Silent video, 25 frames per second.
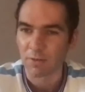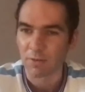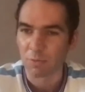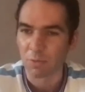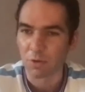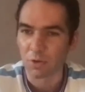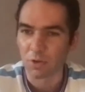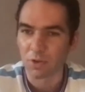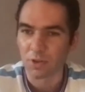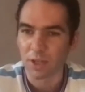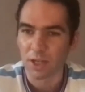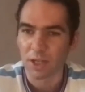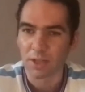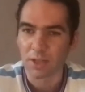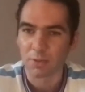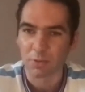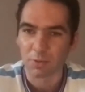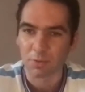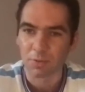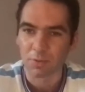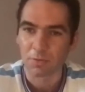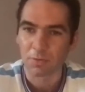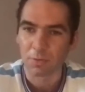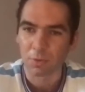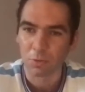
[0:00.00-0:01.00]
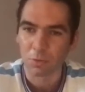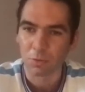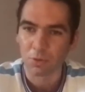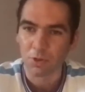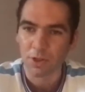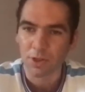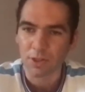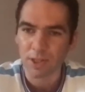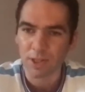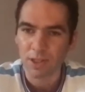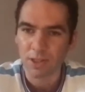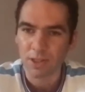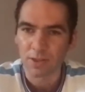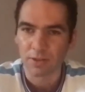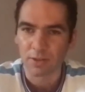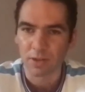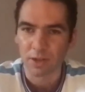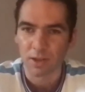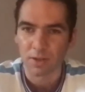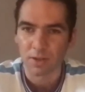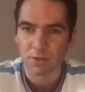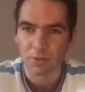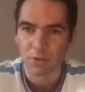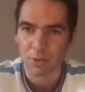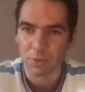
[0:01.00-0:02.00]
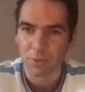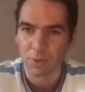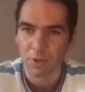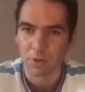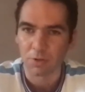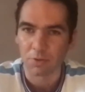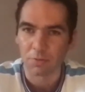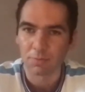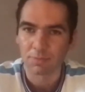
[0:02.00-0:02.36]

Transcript: Moyes does with a full pre-season under his belt.